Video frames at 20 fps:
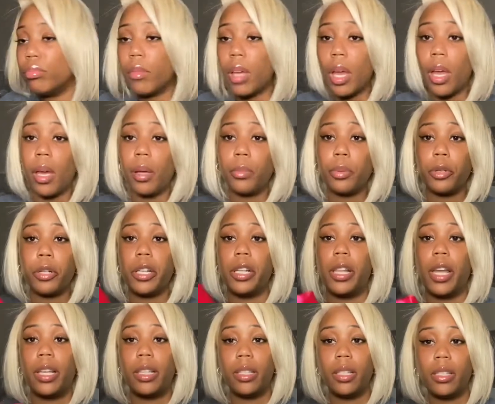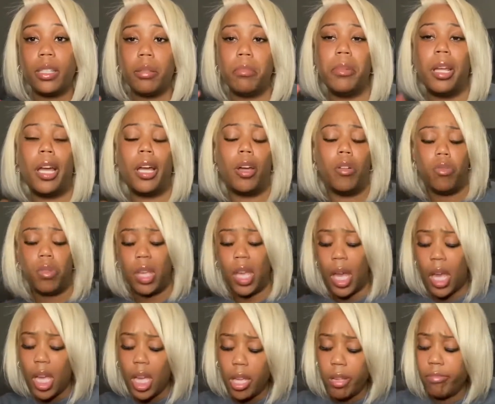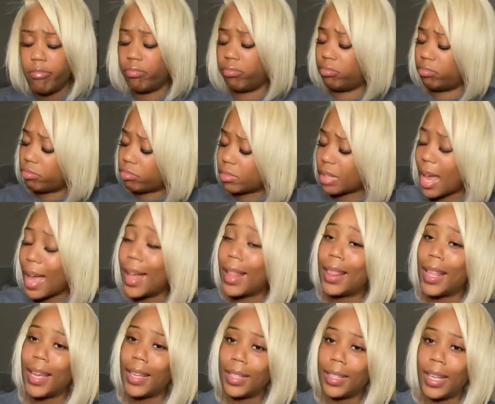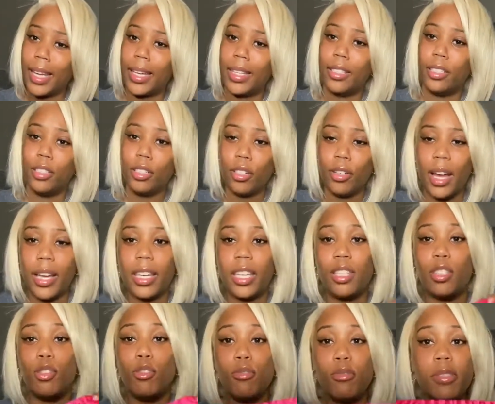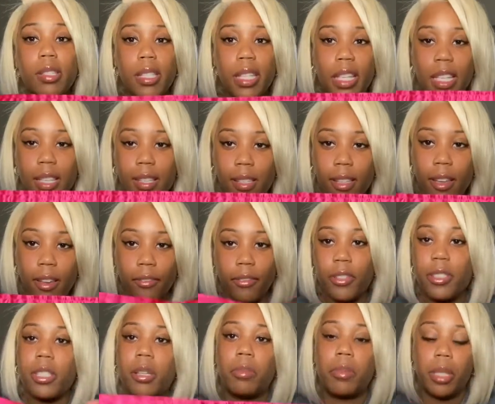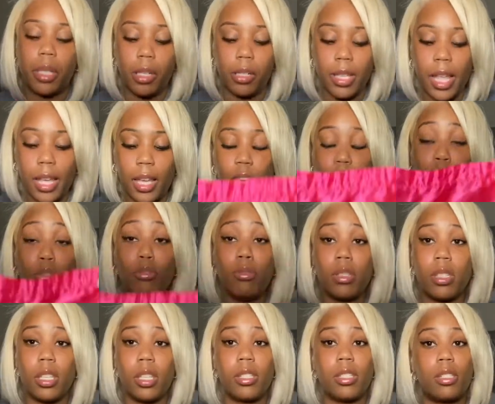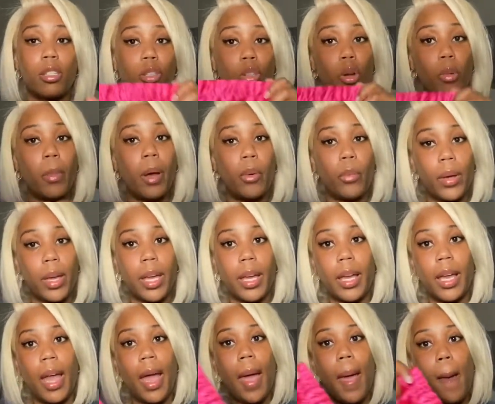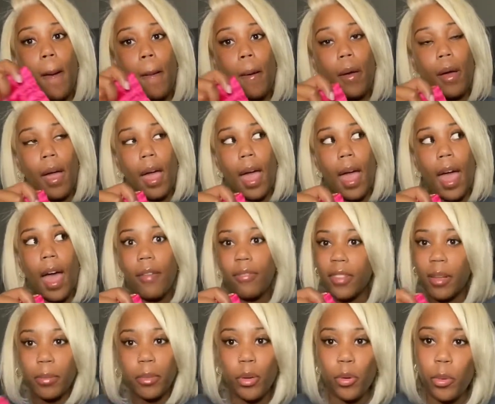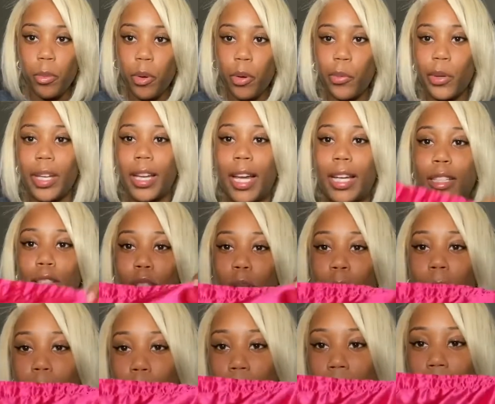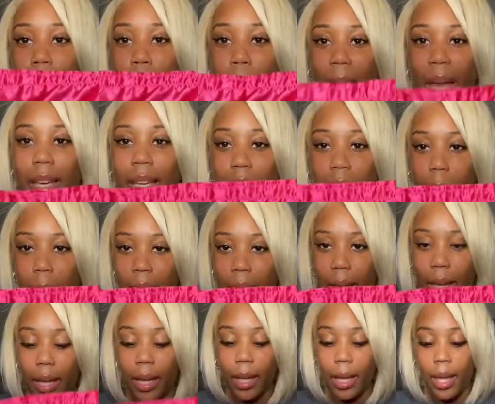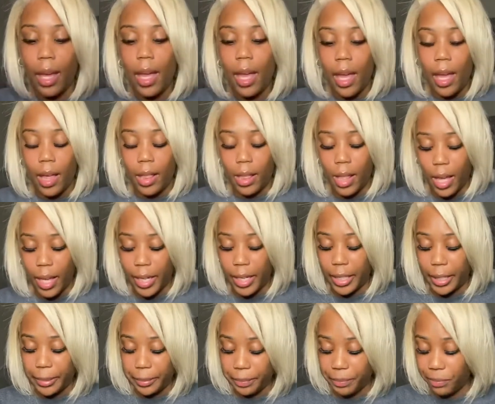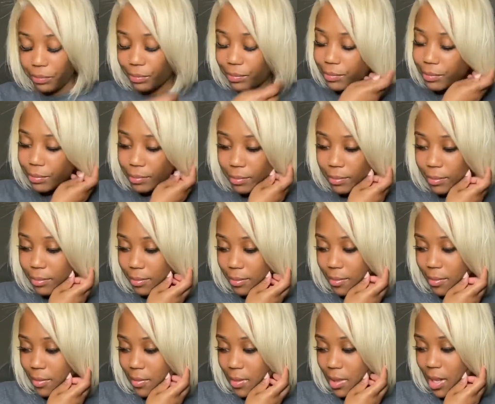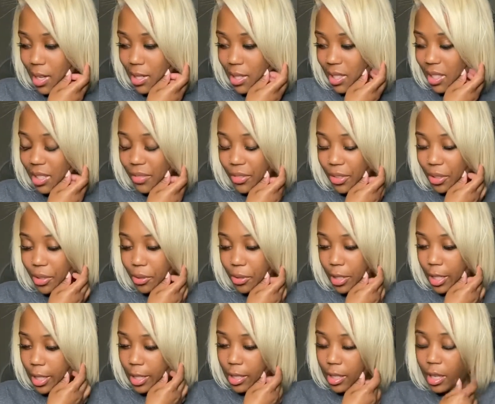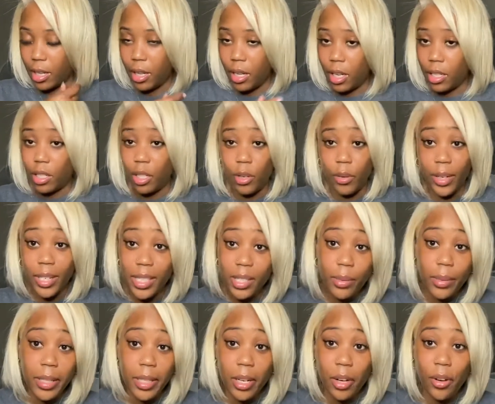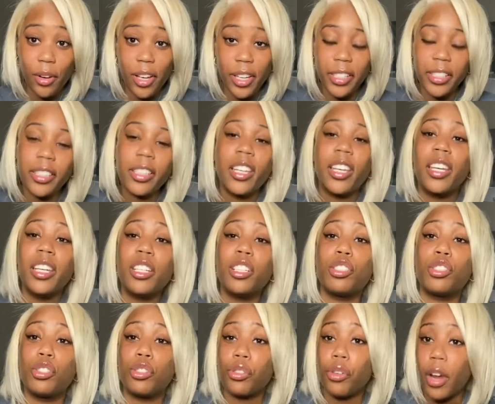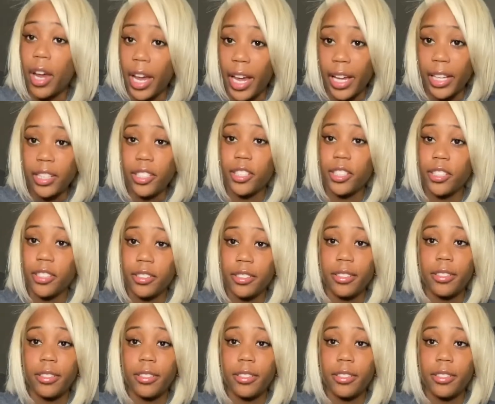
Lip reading: and pretty like this, I'm like, okay, I like that. You know, I can use this for something else. I can use this to throw my wig. After I'm done with my wig, I can throw my wig back in the bag. Like, They didn't even do that. You know where this wig going? In the trash. As